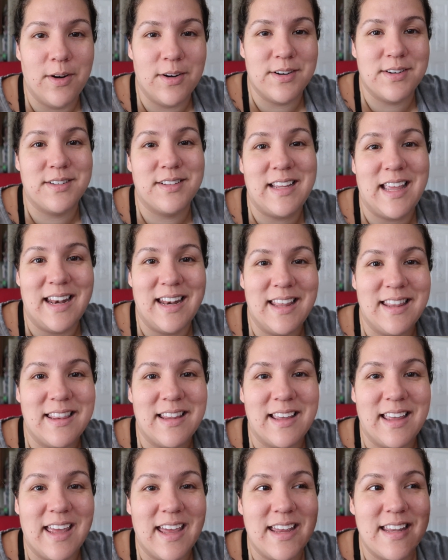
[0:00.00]
or getting
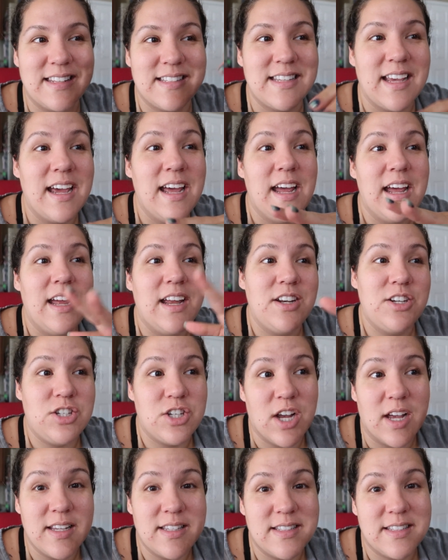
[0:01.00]
the kids
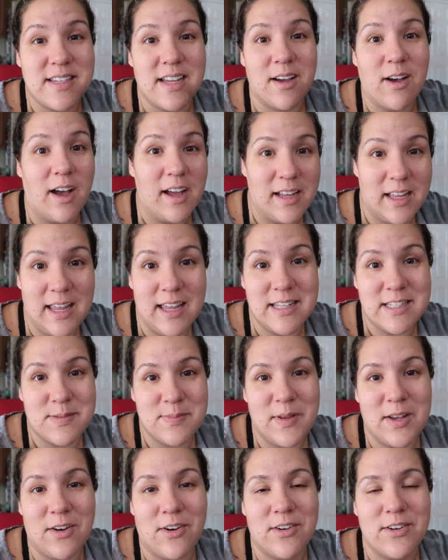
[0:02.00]
just a kids
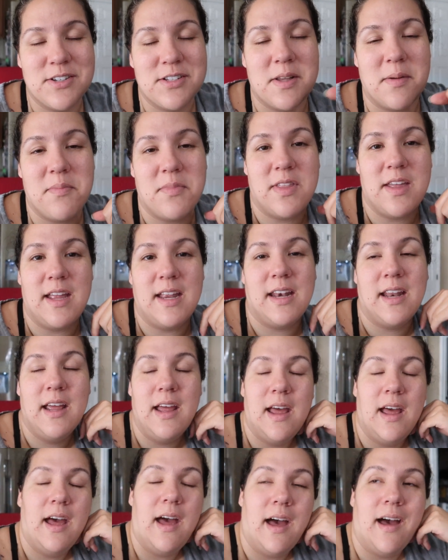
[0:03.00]
meal or something
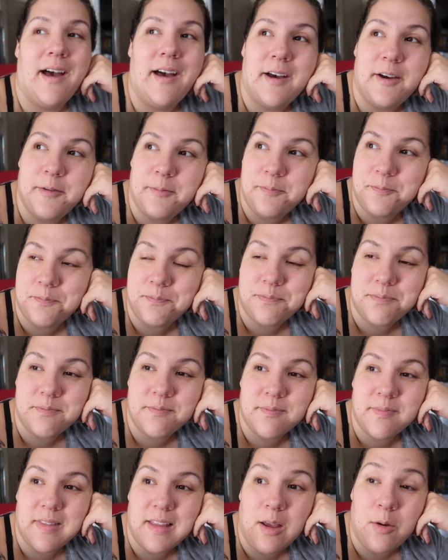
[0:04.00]
um,
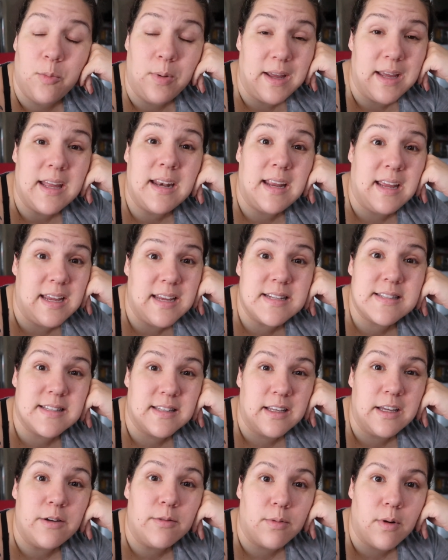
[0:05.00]
we can
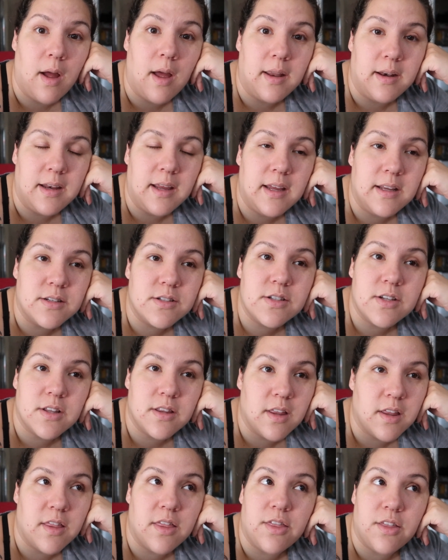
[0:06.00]
easily run into
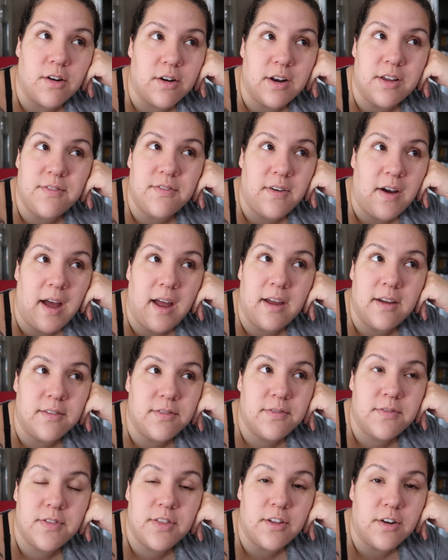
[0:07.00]
the 35
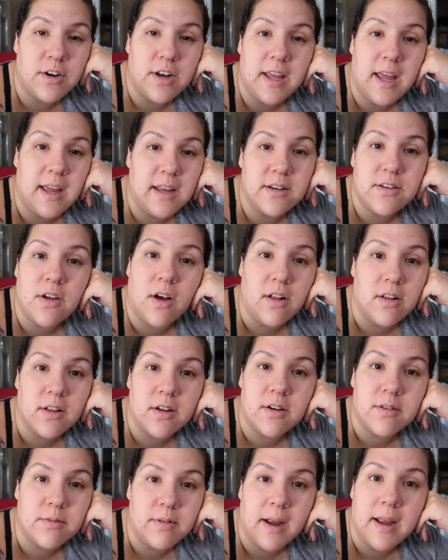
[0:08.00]
38
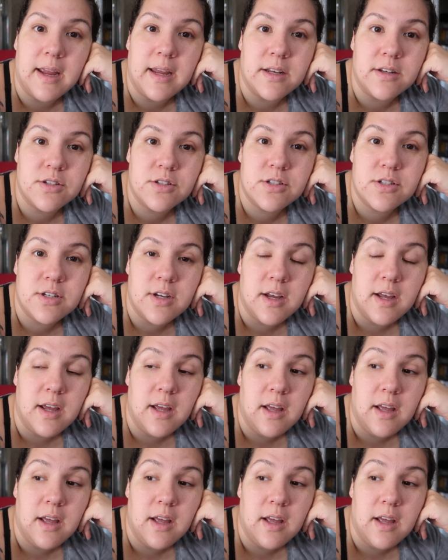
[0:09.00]
dollar range